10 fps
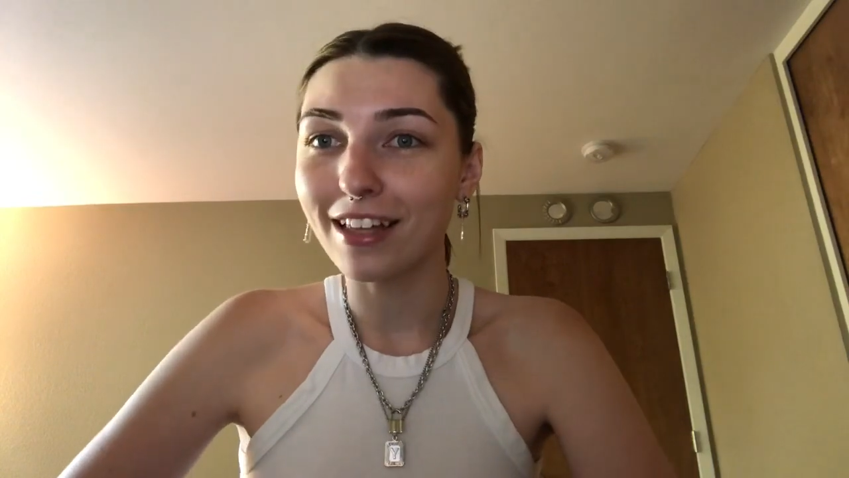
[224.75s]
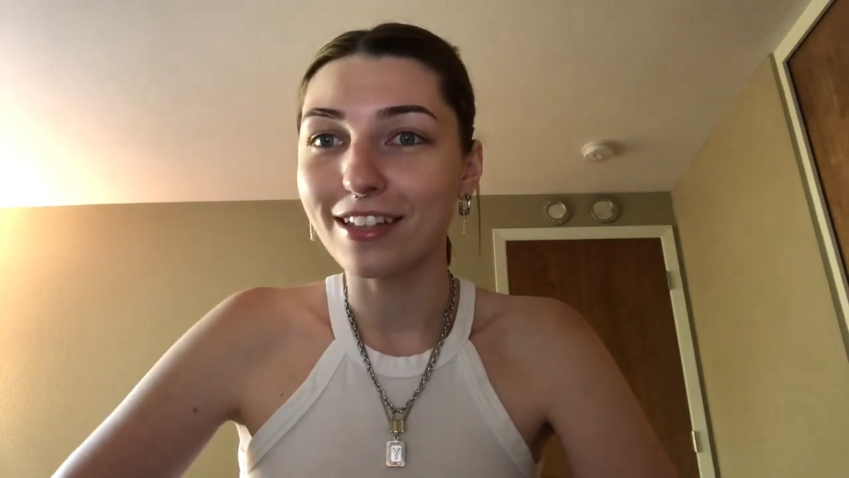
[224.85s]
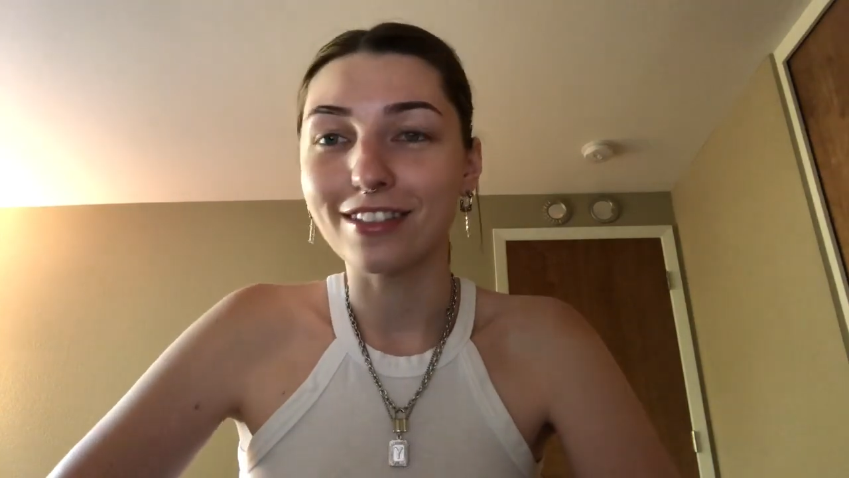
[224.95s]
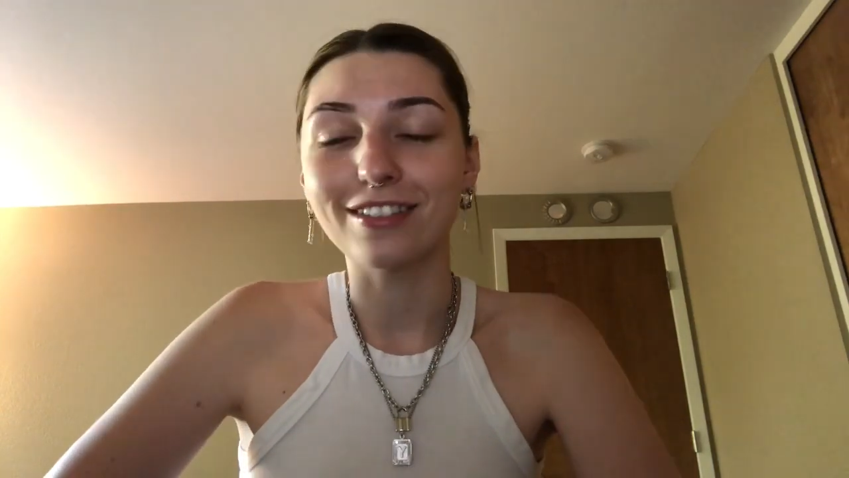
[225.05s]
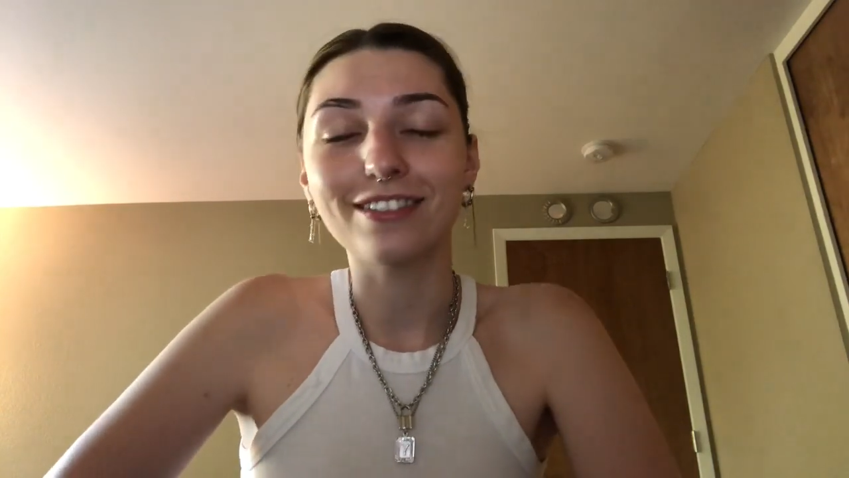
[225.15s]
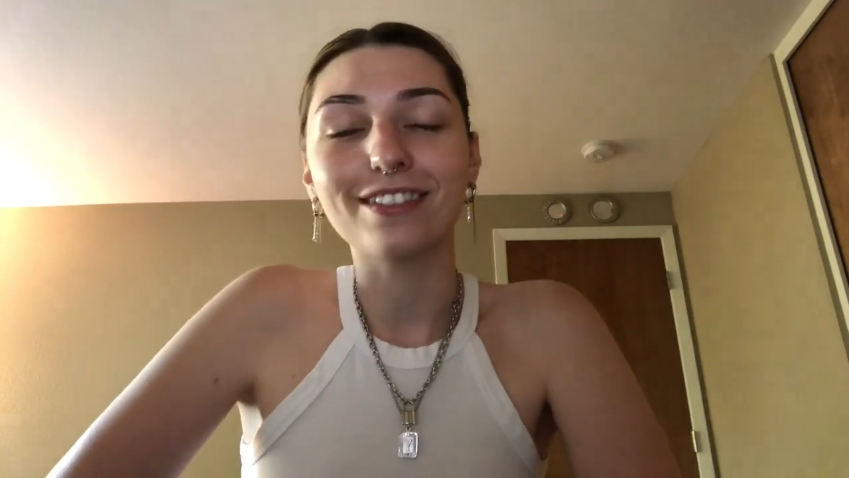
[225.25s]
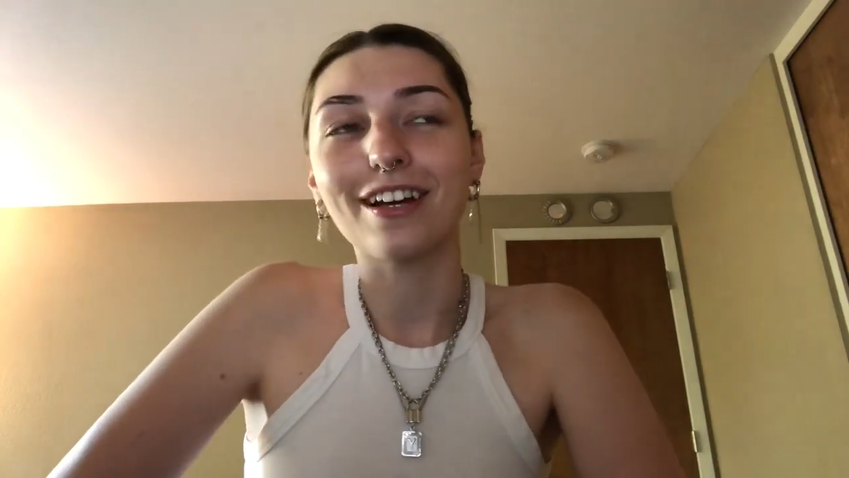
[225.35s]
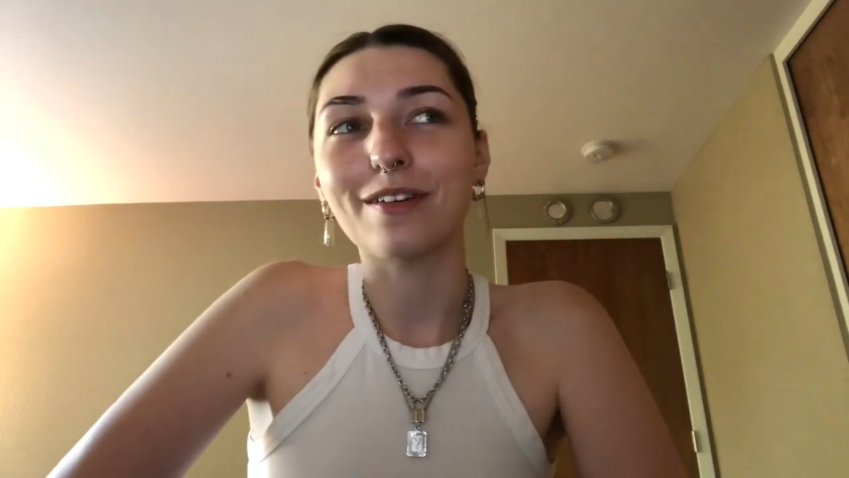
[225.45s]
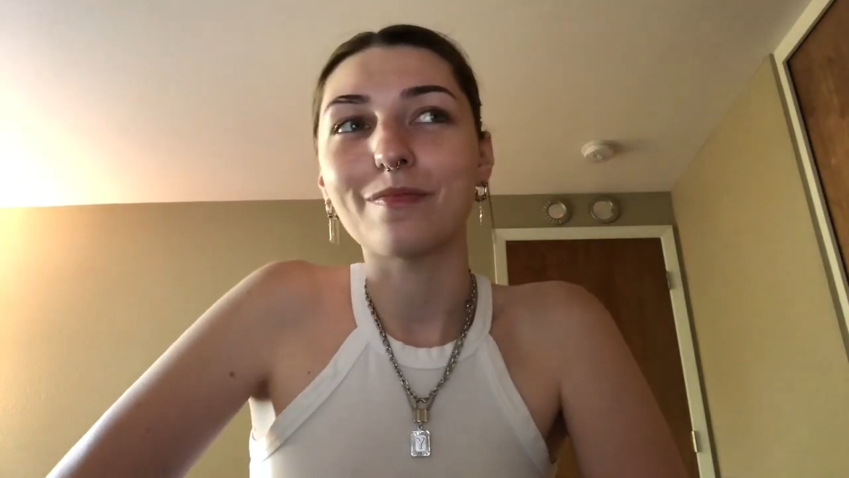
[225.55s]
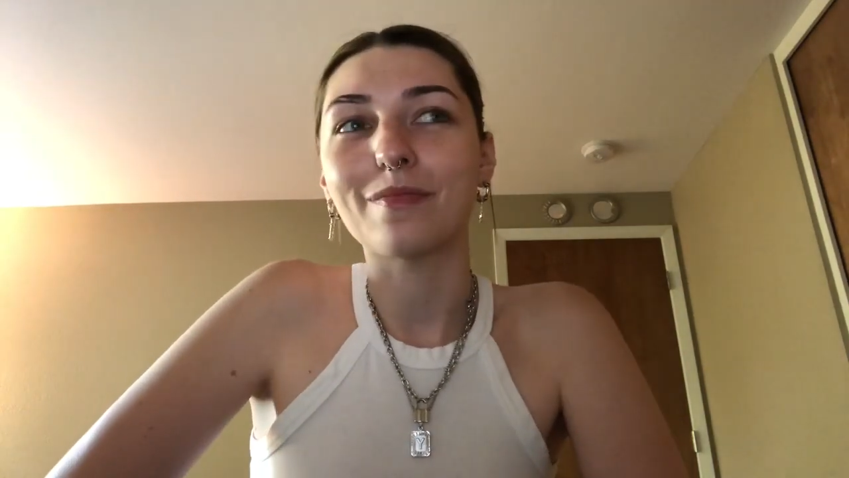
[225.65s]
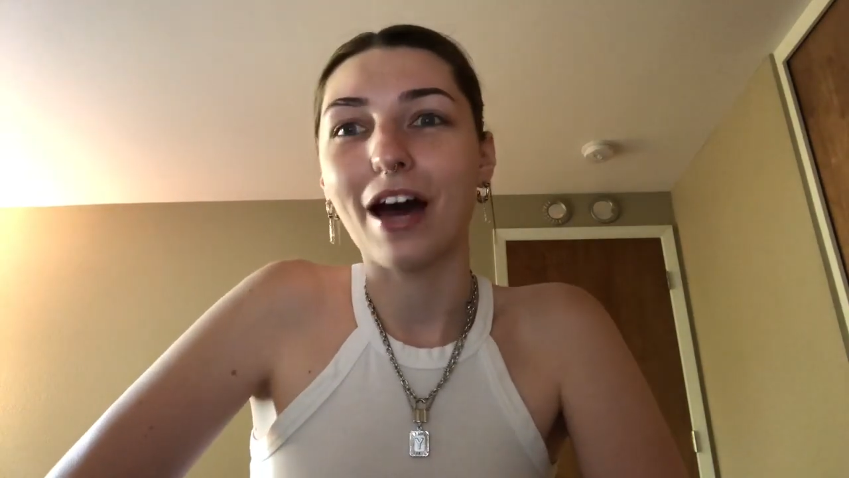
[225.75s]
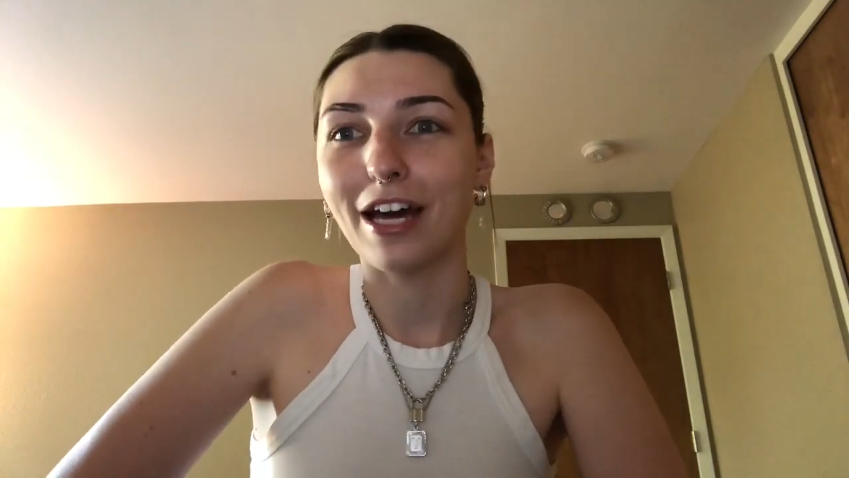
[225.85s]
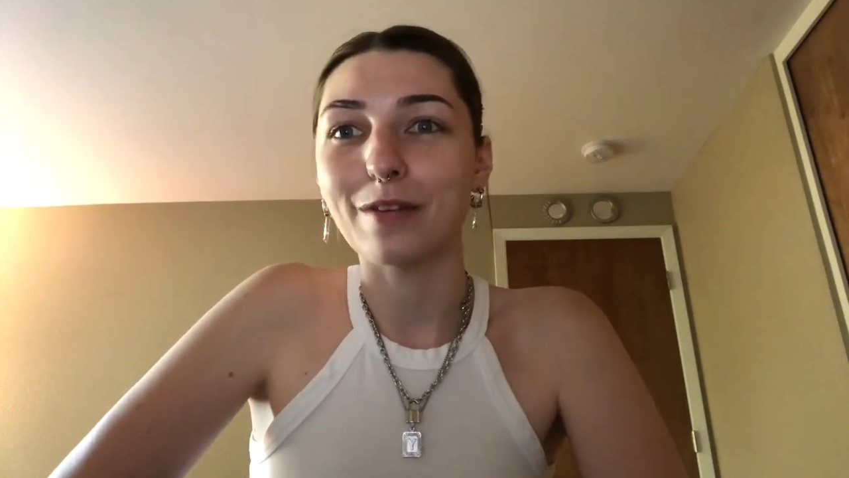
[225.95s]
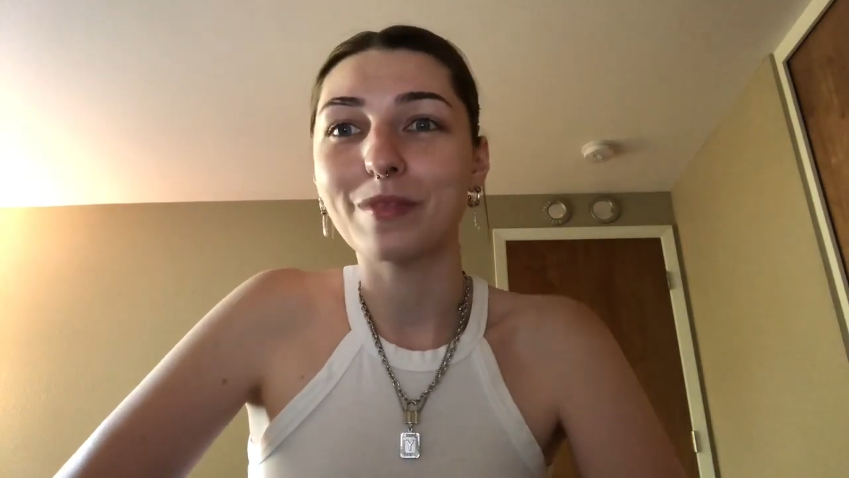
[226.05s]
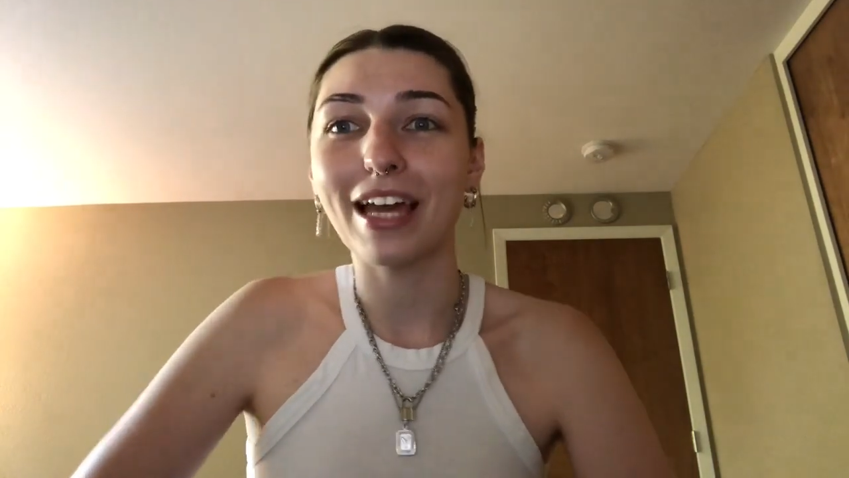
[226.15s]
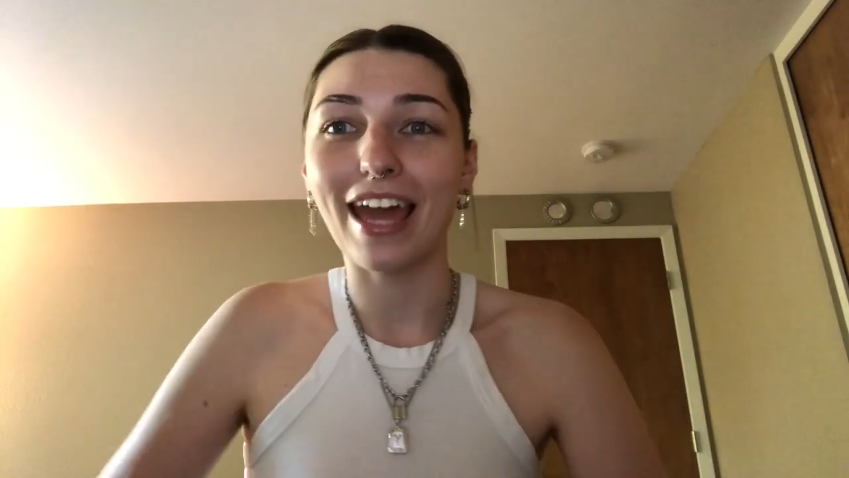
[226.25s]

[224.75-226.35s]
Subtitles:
and I'm hyped.